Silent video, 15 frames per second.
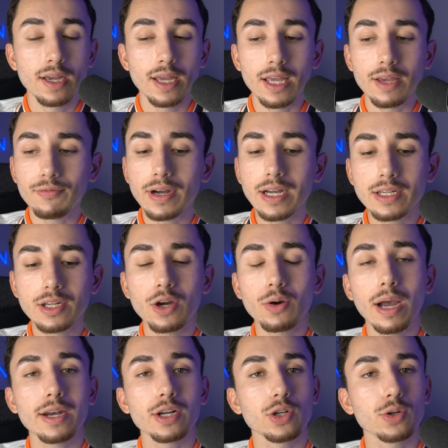If I know
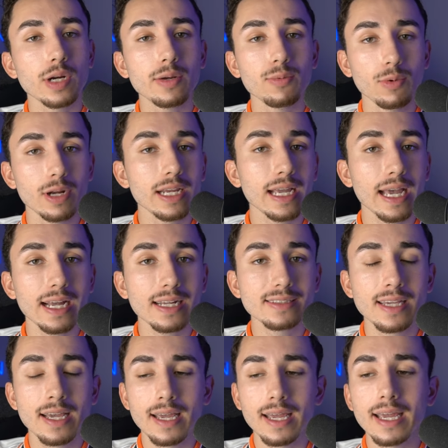how to create winning ads,
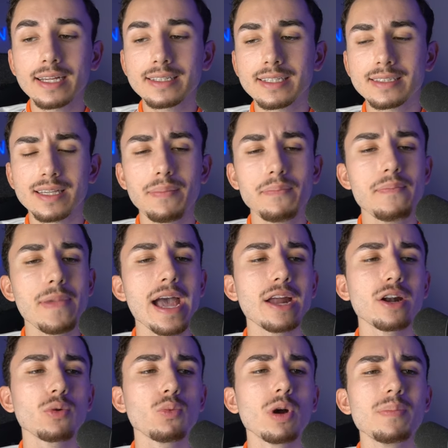it doesn't
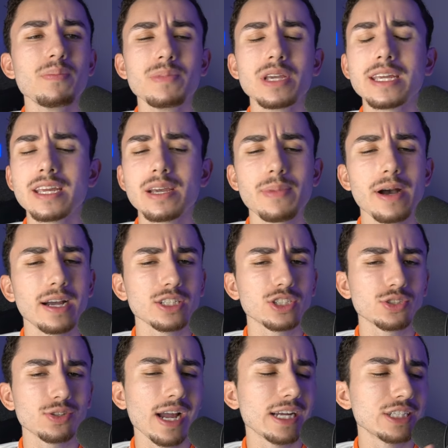matter what media buying
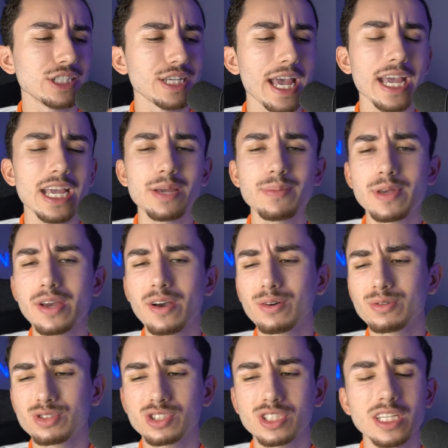strategy, A B
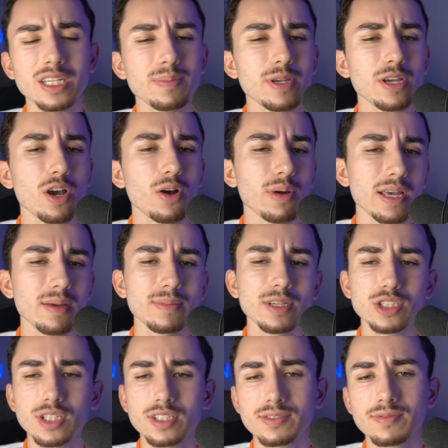O, C B O,
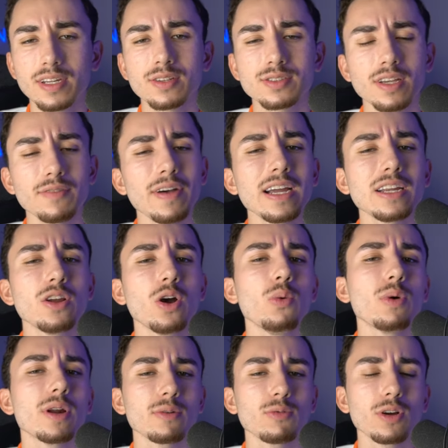images, videos. If I know
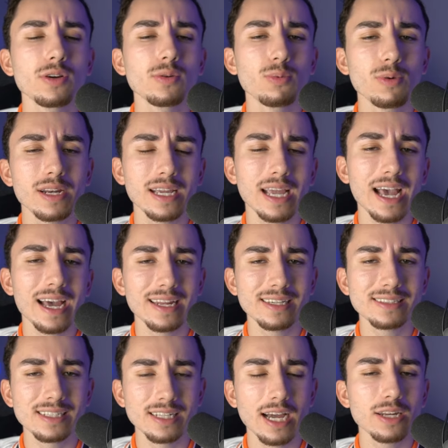what a good winning ad
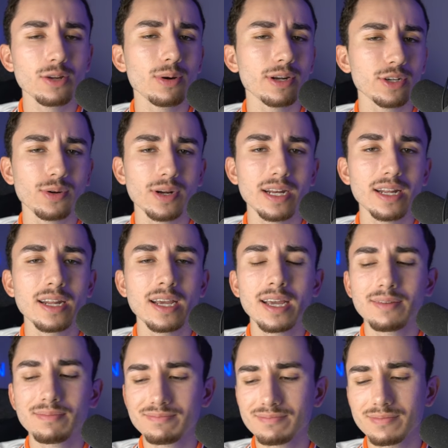is and I know how to create it,
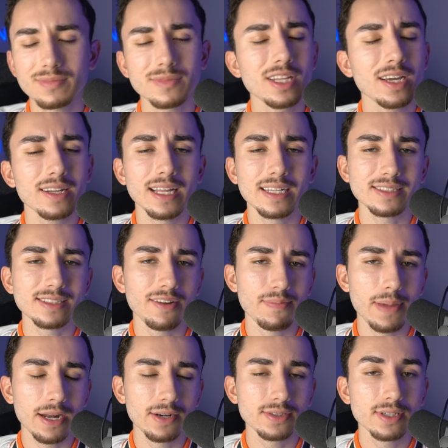none of that stuff
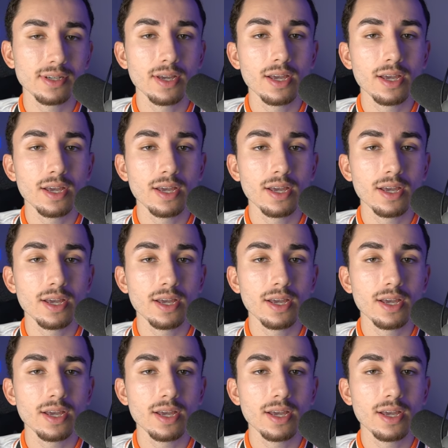matters.